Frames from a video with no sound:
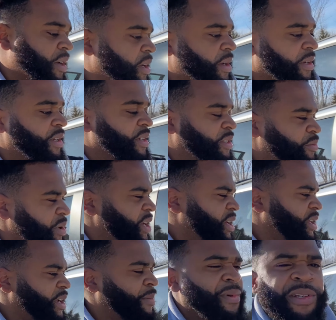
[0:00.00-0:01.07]
this man.
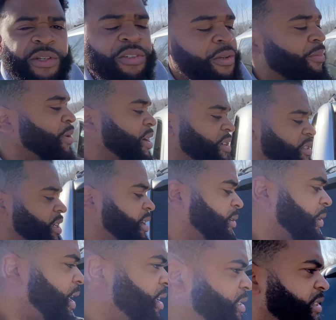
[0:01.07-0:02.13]
I'm a little depressed, I ain't gonna
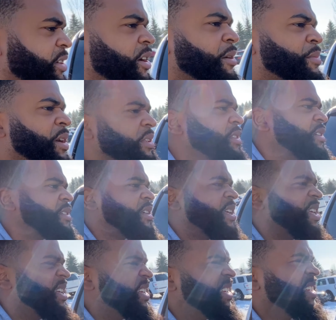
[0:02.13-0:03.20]
lie to y'all about this.
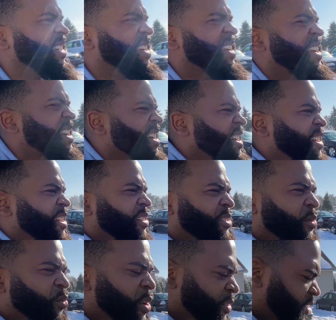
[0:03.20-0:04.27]
It's a
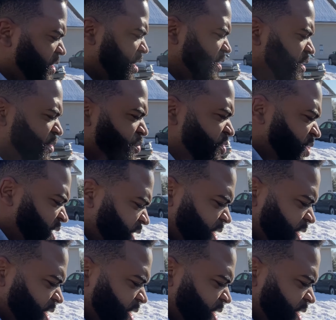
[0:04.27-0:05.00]
rough start this morning.